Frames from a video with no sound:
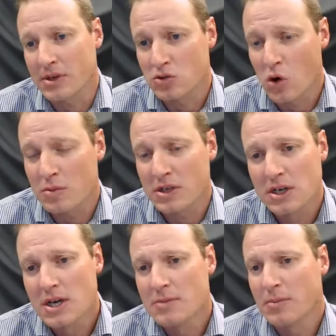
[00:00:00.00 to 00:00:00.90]
is dormant,
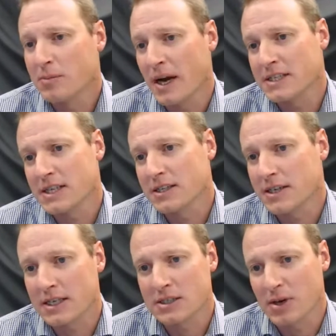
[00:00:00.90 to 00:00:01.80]
but basically it
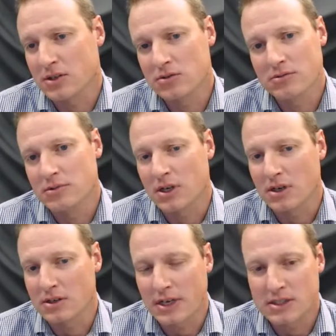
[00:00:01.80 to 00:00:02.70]
takes about
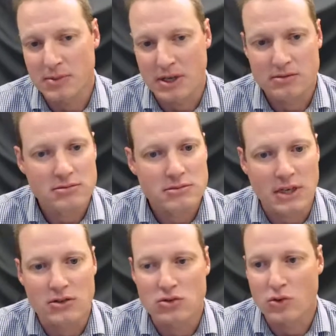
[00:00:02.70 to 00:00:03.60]

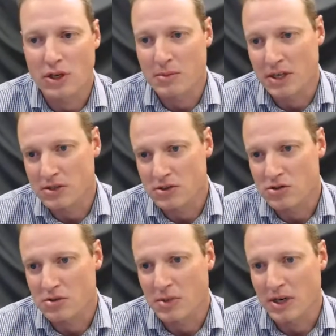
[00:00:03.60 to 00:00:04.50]
10 to 20 minutes to
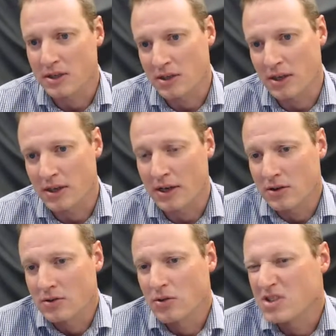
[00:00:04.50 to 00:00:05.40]
submit it, and
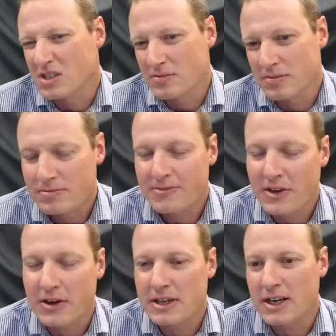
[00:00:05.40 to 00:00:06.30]
then because
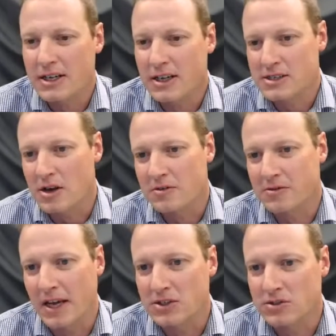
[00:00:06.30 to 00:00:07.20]
theoretically there's no
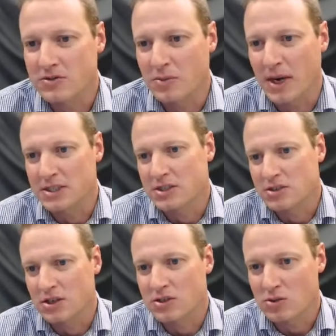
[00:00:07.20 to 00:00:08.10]
financial information,
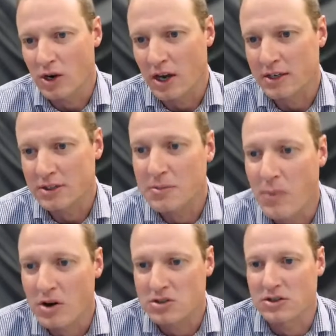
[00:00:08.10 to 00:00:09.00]
so it's more like a tick
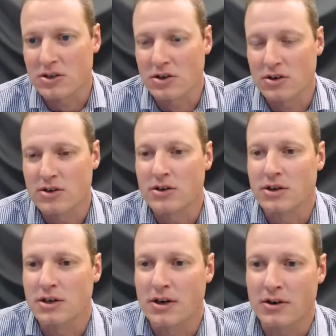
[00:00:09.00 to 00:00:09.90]
box on
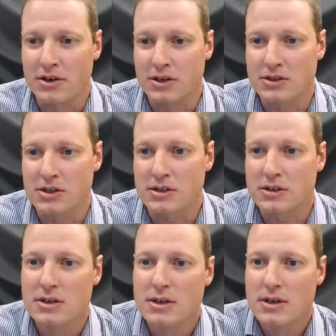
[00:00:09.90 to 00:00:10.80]
a return.
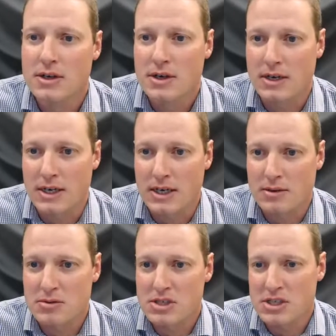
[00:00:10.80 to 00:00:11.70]
Let
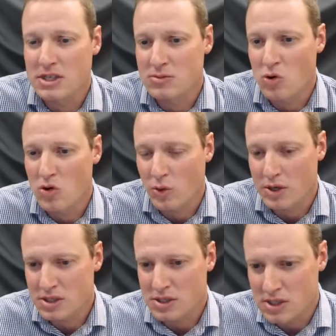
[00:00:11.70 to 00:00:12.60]
me see, there's more
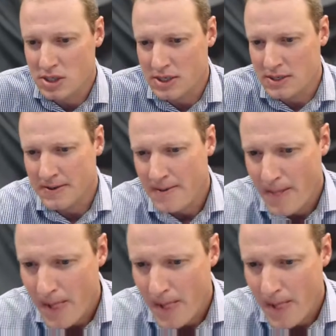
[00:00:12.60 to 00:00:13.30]
questions here.